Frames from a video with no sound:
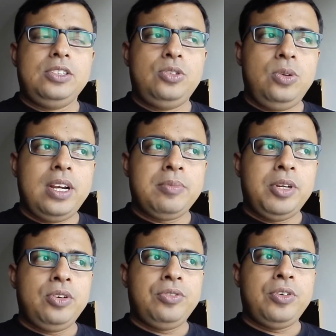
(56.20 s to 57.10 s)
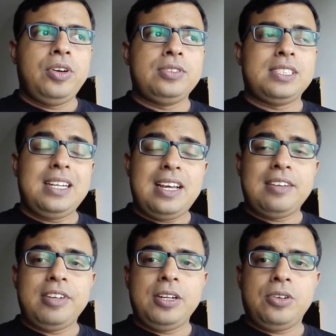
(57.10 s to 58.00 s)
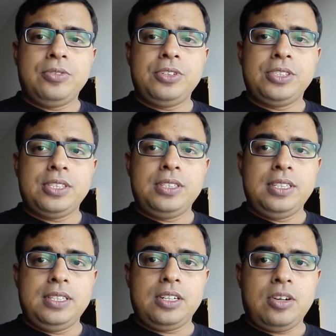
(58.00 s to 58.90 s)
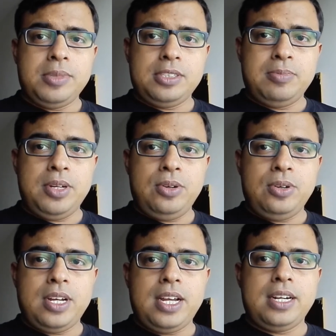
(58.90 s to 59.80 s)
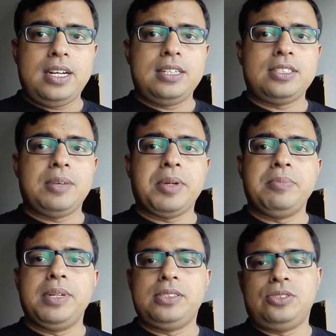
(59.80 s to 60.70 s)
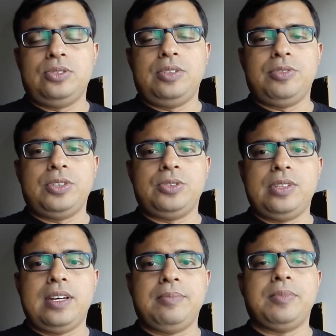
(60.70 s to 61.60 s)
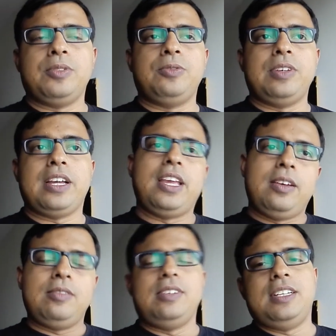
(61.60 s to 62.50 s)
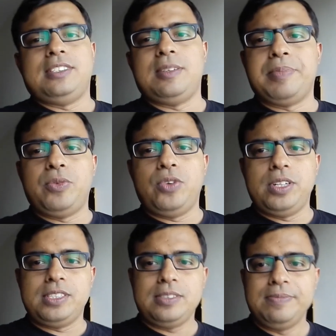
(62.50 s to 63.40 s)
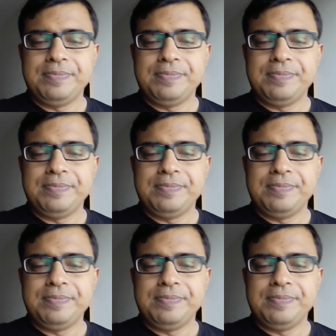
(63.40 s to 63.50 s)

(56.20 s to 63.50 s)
Do let me know if you still have any confusion in the comments below, and I'll try my best to revert to them again in simple words.